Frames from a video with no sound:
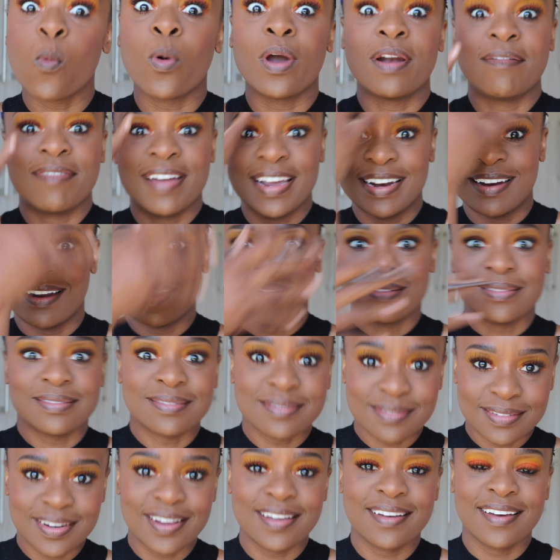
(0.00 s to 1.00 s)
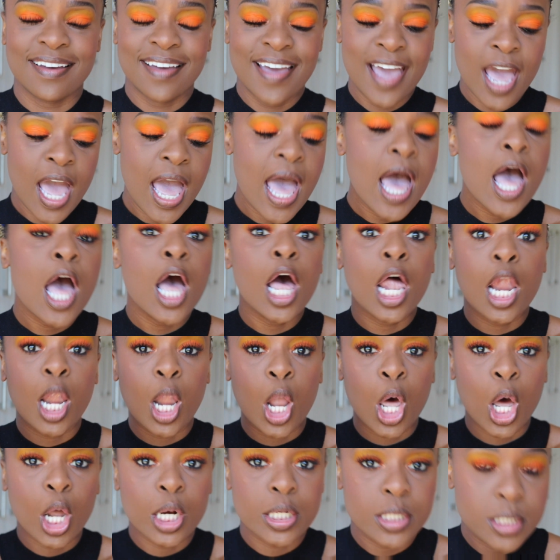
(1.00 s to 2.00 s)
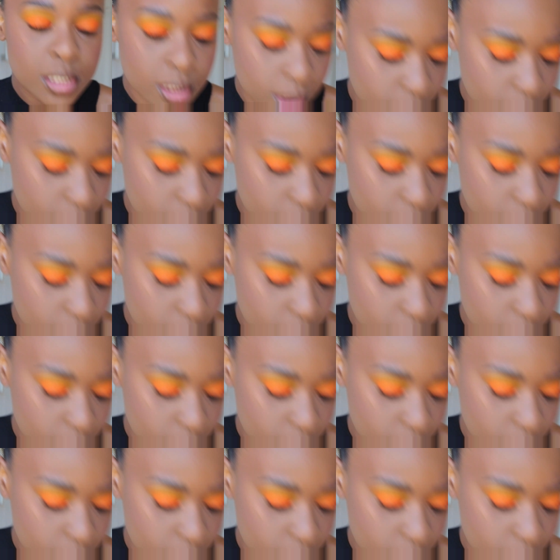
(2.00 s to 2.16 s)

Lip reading: What have I done? A lot.